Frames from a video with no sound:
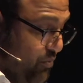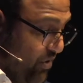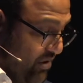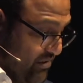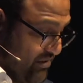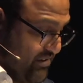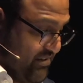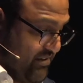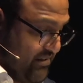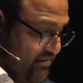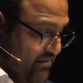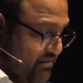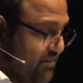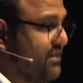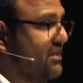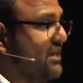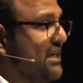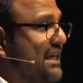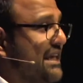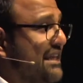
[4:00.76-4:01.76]
want,
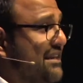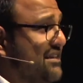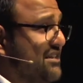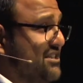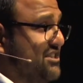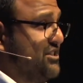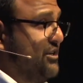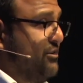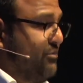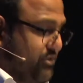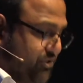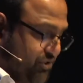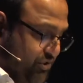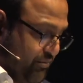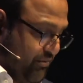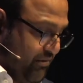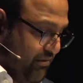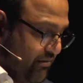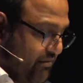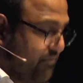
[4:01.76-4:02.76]

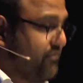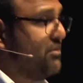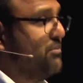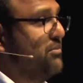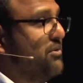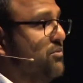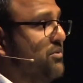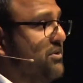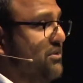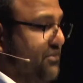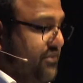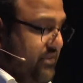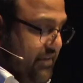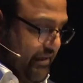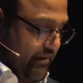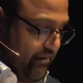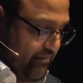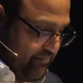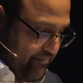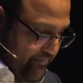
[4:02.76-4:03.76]
indistinguishable from the real
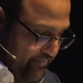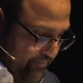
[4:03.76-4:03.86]
thing.